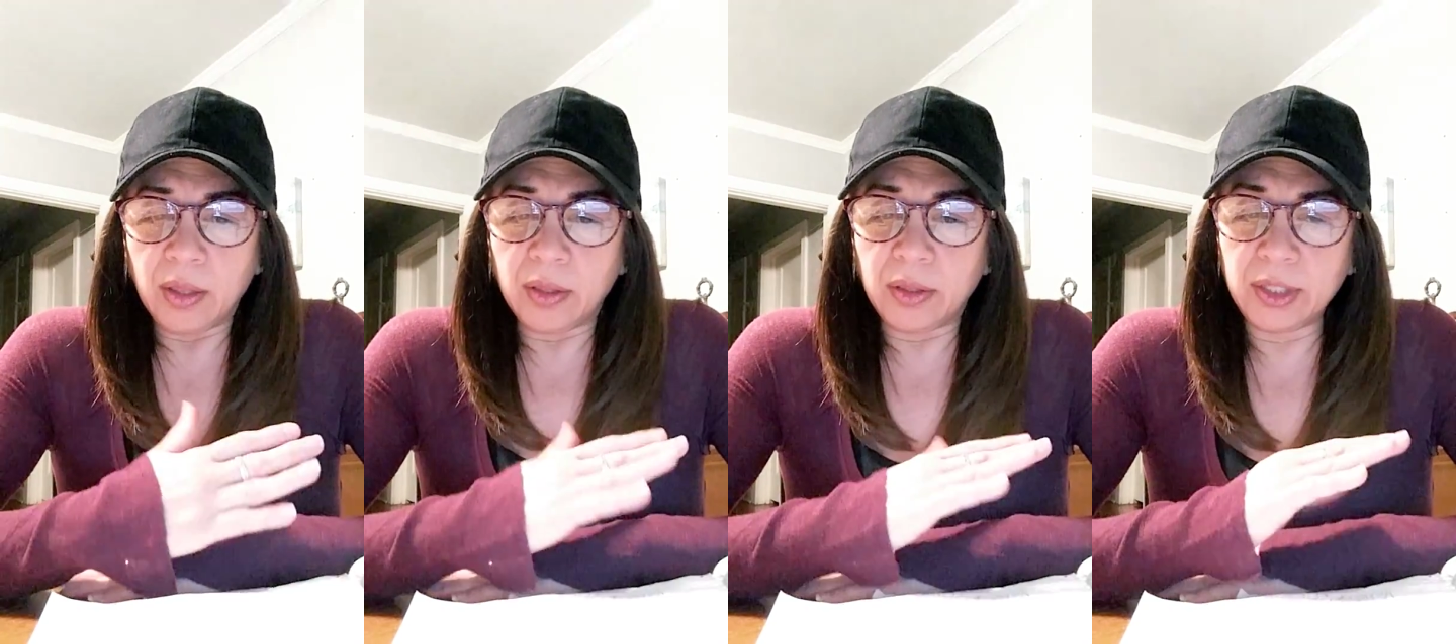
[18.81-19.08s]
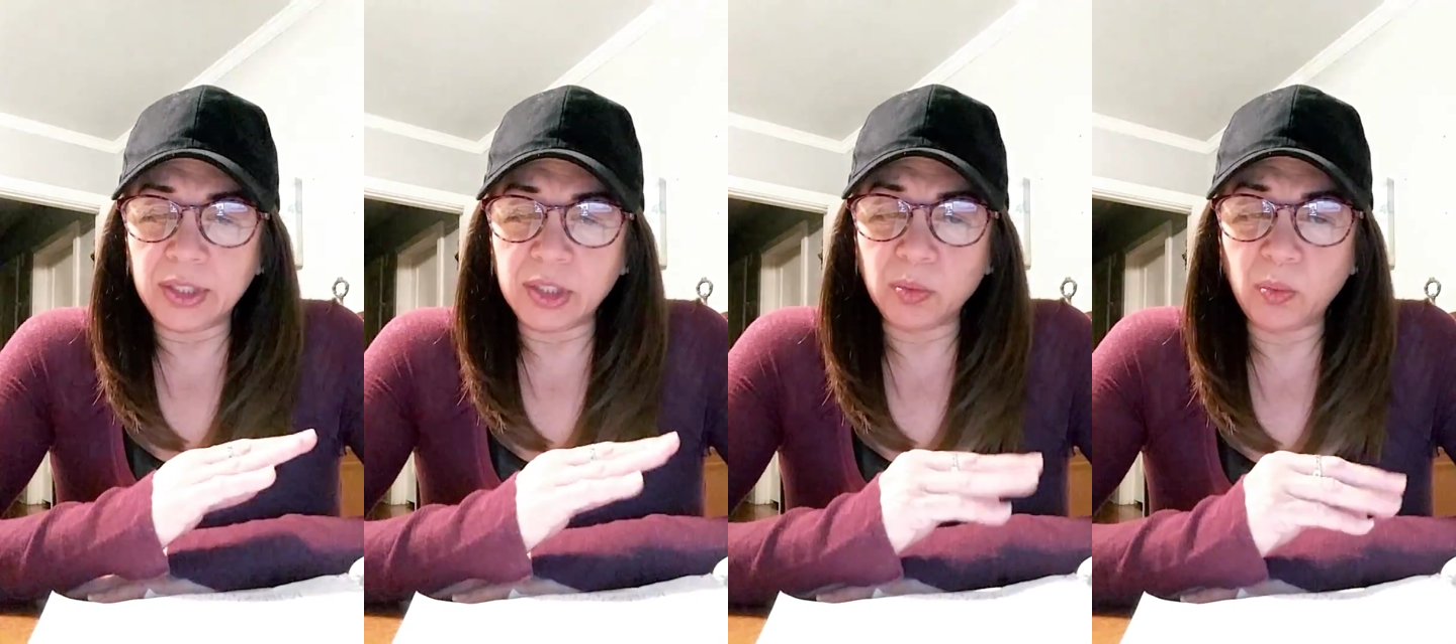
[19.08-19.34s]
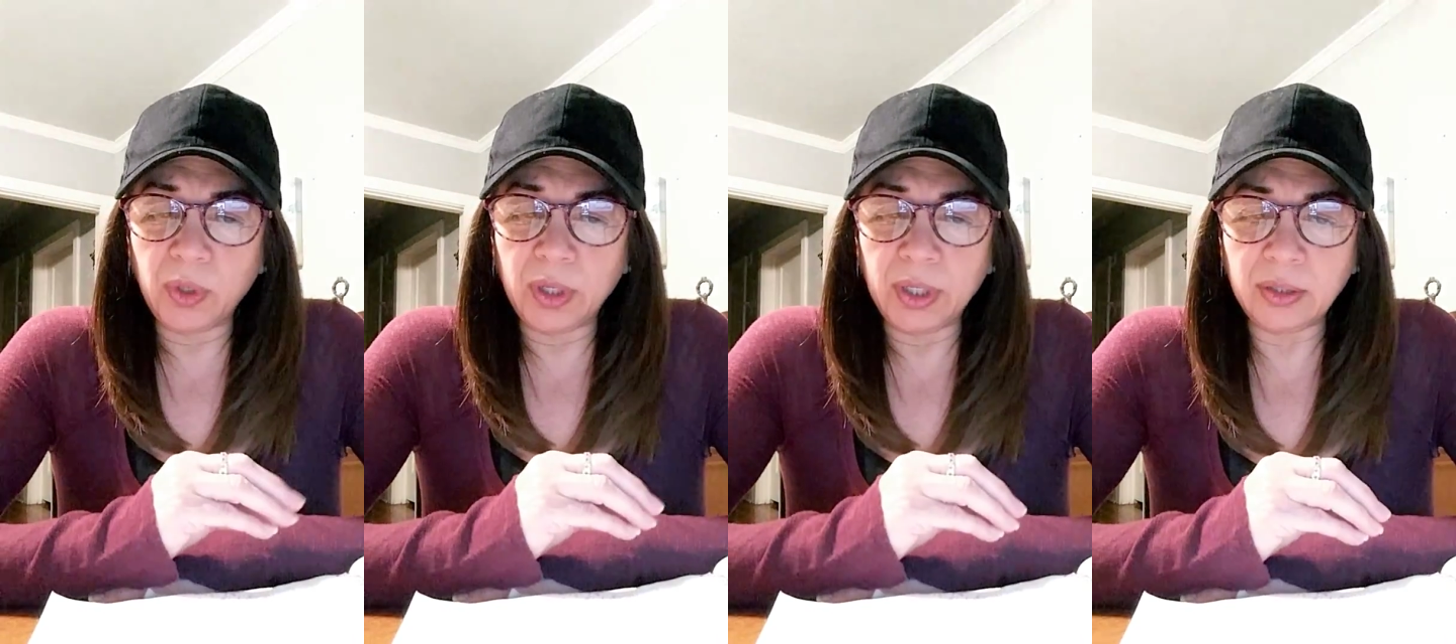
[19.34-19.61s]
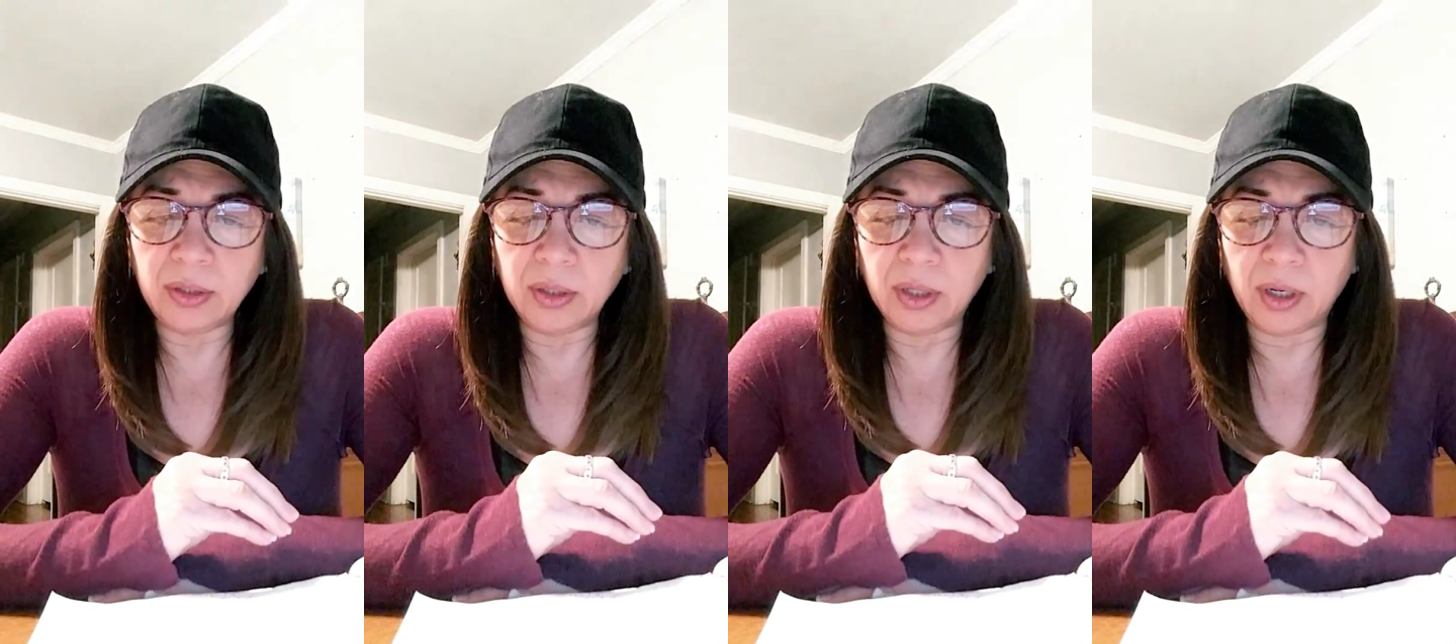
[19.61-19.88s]
This
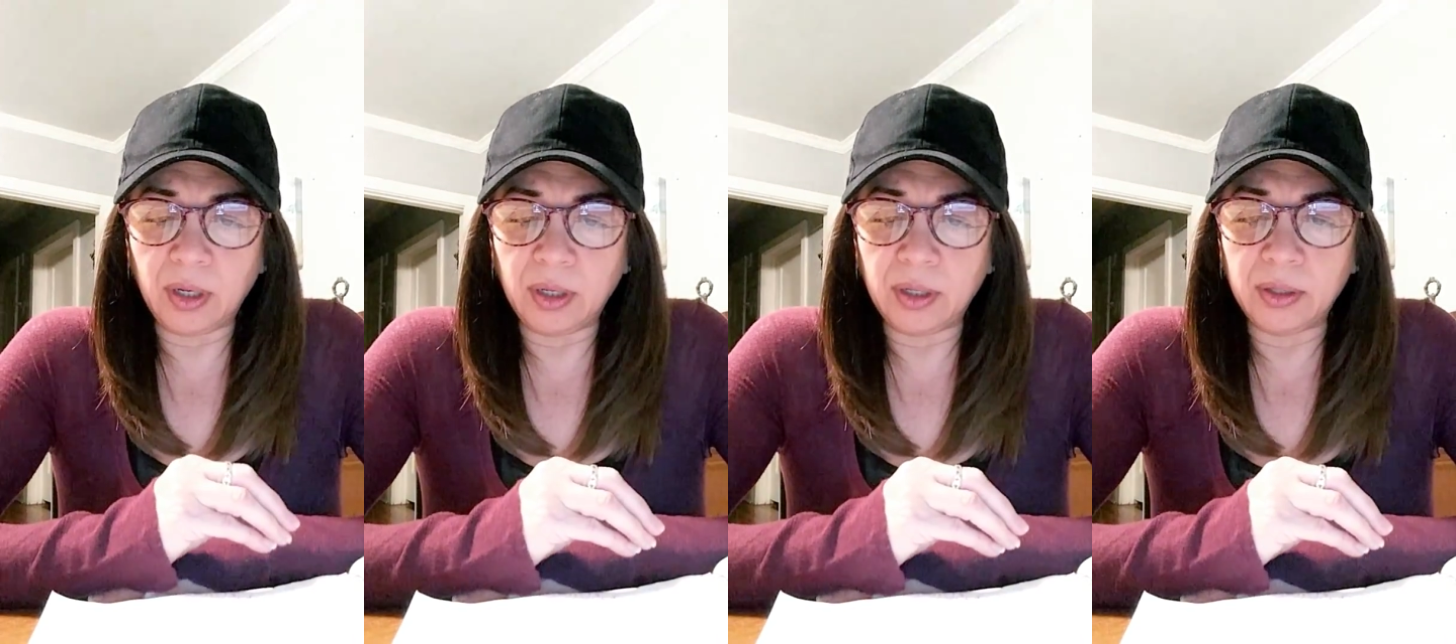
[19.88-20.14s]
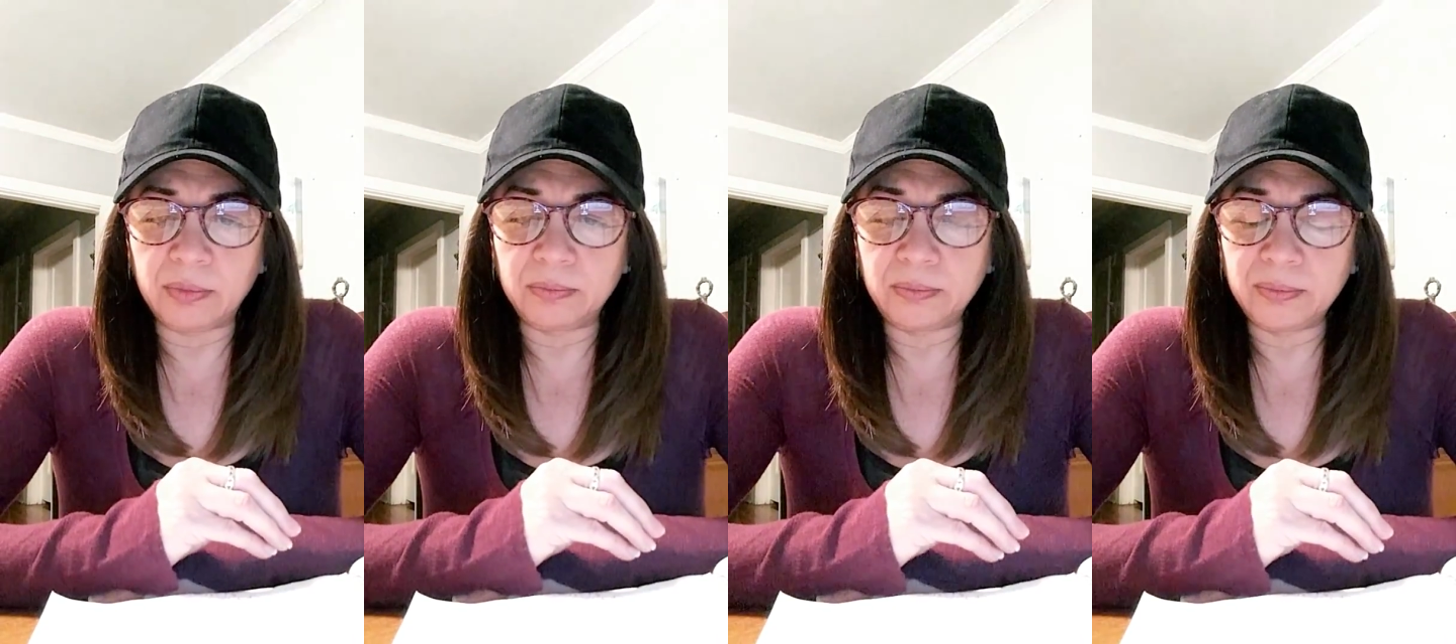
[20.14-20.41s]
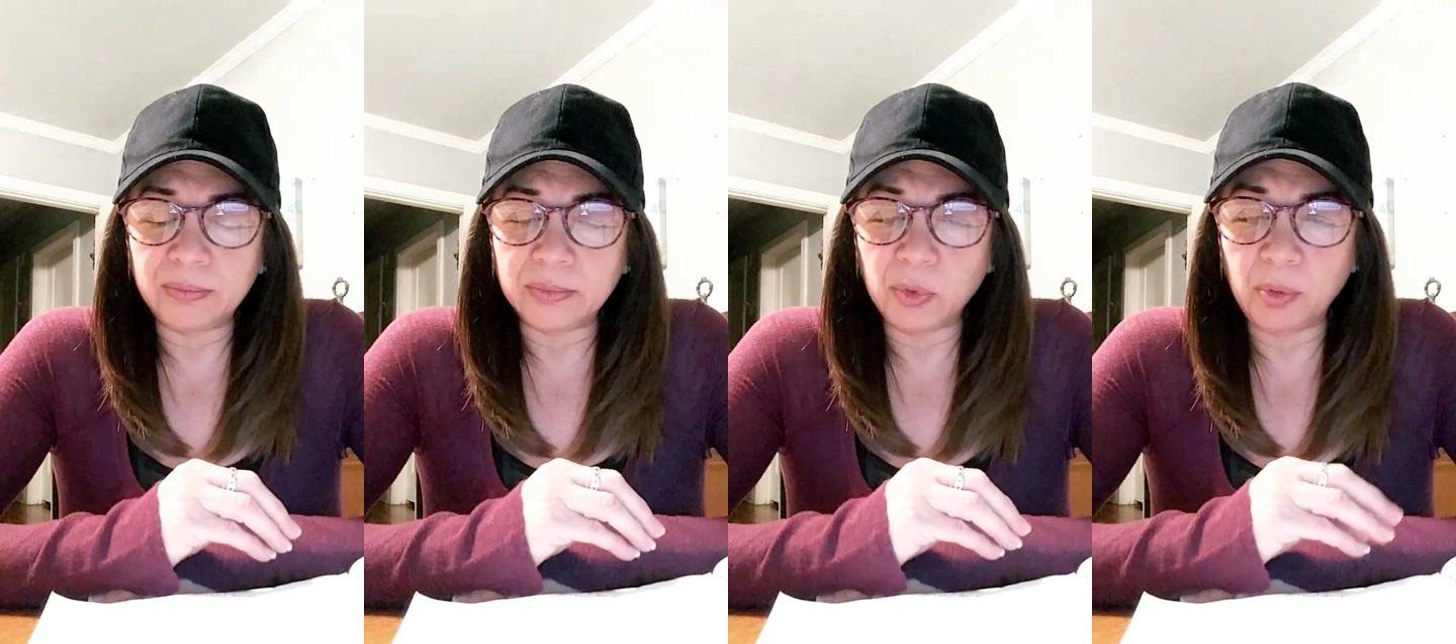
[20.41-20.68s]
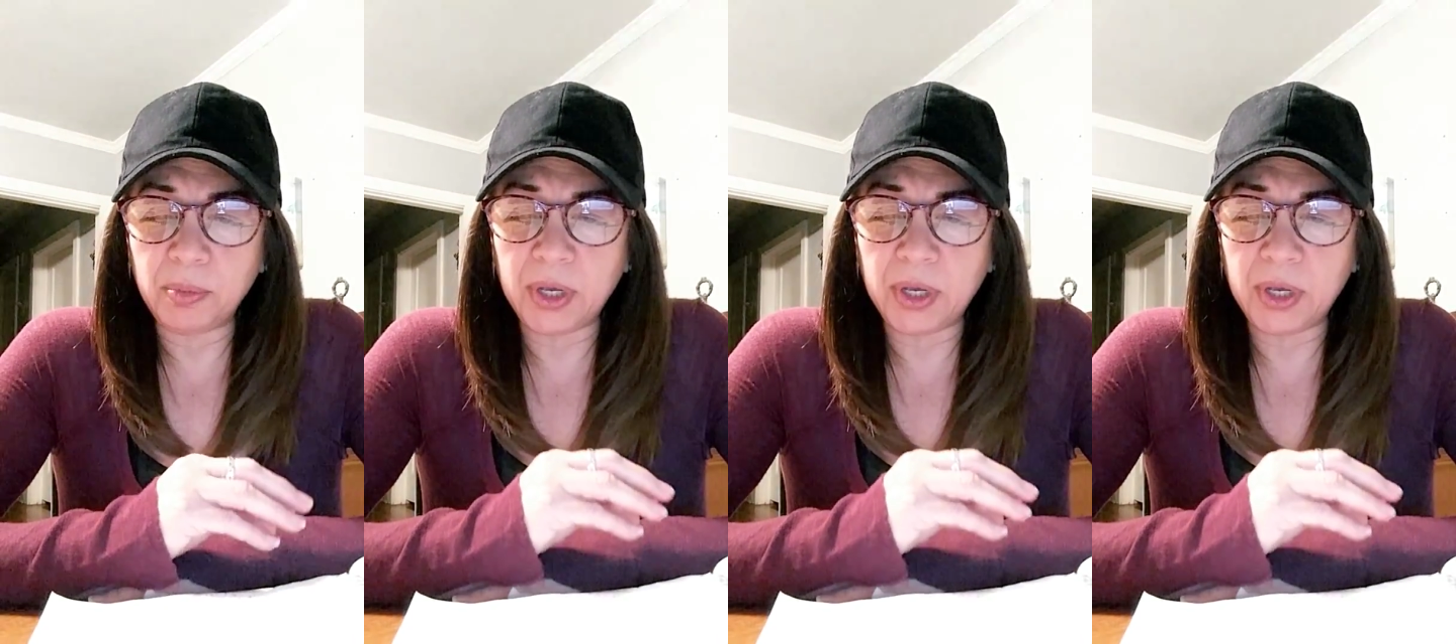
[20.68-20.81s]
one will